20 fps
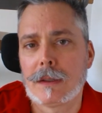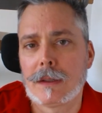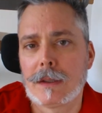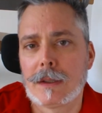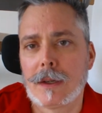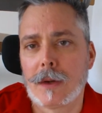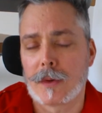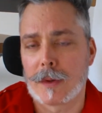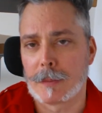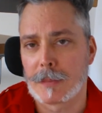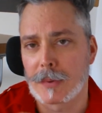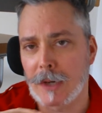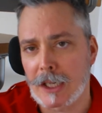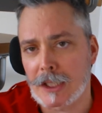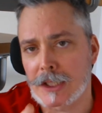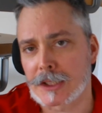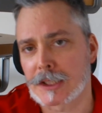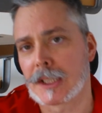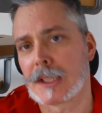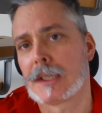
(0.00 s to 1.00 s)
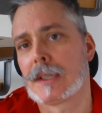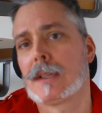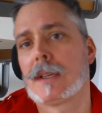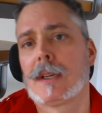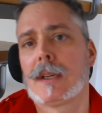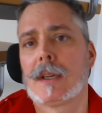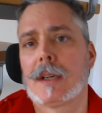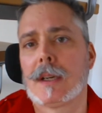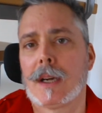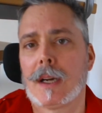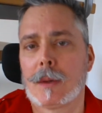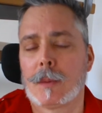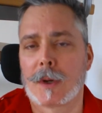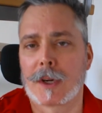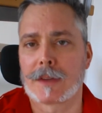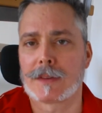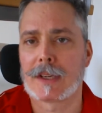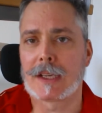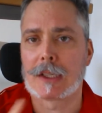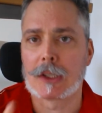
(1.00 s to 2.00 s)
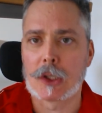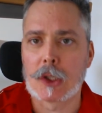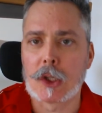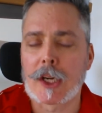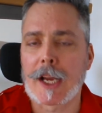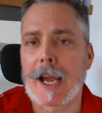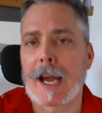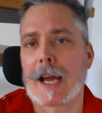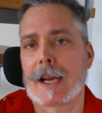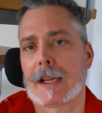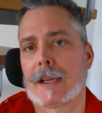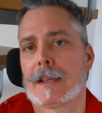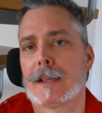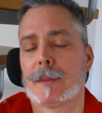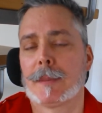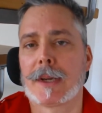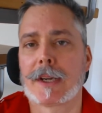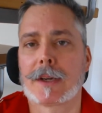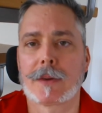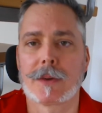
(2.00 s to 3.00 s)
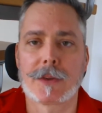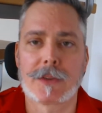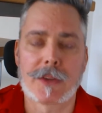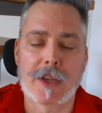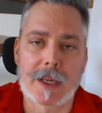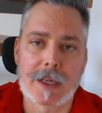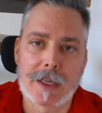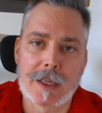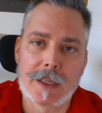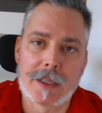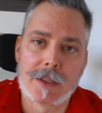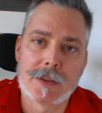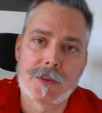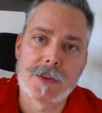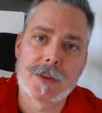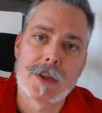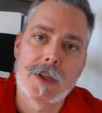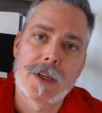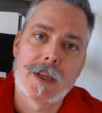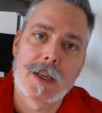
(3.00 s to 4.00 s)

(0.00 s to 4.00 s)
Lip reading: impression. I want to take a look at it in a microsecond,